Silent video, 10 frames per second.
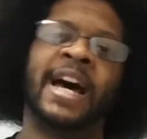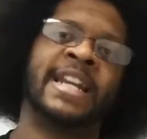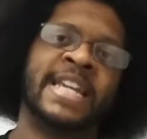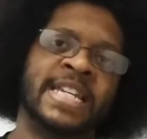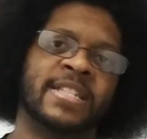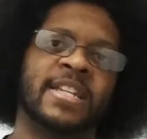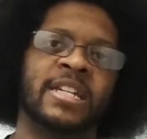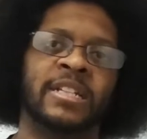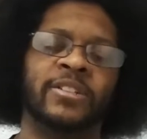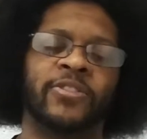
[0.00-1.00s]
It's
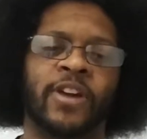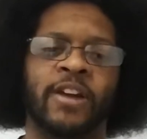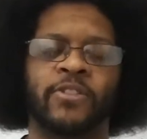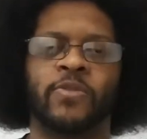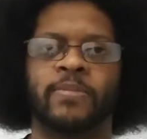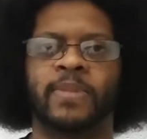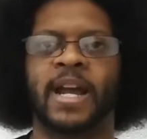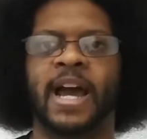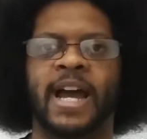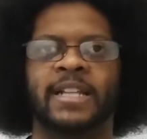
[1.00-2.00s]
not easy for
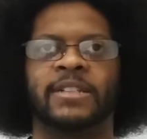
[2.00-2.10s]
everyone,